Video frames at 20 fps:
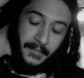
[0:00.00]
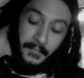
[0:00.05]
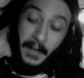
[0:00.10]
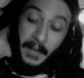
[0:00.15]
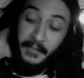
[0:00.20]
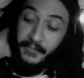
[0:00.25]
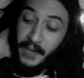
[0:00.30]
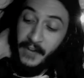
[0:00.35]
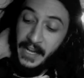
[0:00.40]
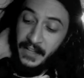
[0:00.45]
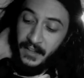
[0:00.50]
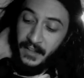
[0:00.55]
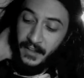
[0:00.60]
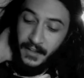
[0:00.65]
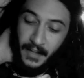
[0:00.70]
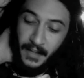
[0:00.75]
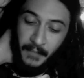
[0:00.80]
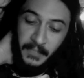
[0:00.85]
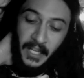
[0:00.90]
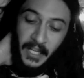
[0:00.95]
My
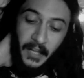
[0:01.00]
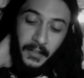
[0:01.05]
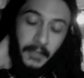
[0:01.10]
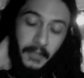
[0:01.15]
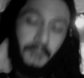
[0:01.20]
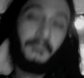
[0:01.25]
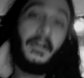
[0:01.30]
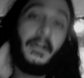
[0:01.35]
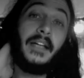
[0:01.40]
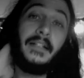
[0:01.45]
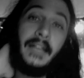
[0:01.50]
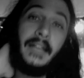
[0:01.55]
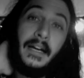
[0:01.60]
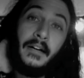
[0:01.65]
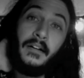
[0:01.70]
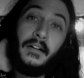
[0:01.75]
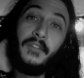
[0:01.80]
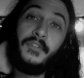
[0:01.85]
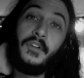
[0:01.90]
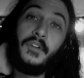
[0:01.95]
friends, I'm telling you right
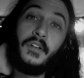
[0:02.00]
now, if you're